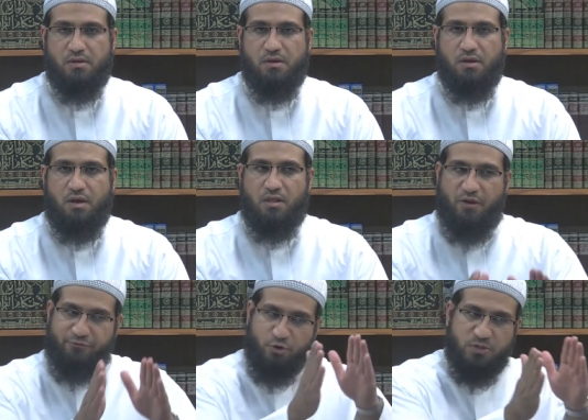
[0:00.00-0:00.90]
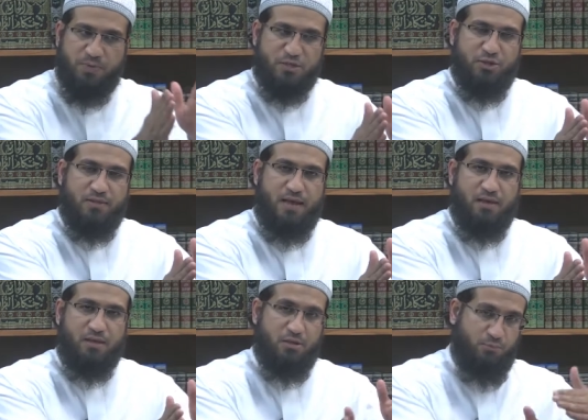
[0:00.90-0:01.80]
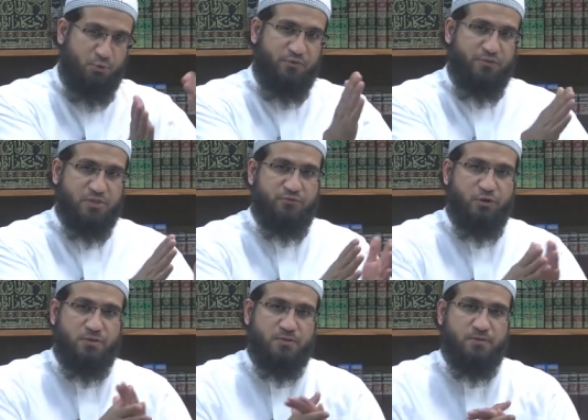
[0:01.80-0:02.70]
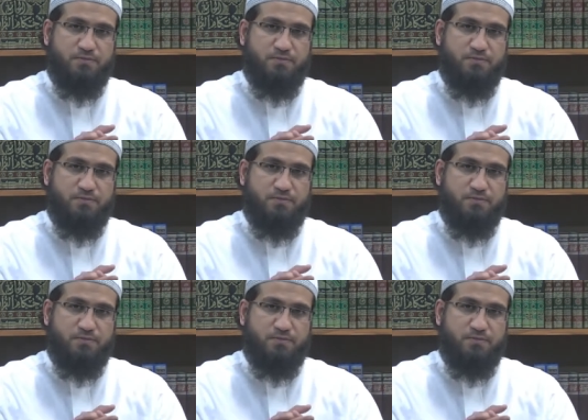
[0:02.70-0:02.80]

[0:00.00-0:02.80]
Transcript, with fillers: Allah first mentioned that in the previous verse.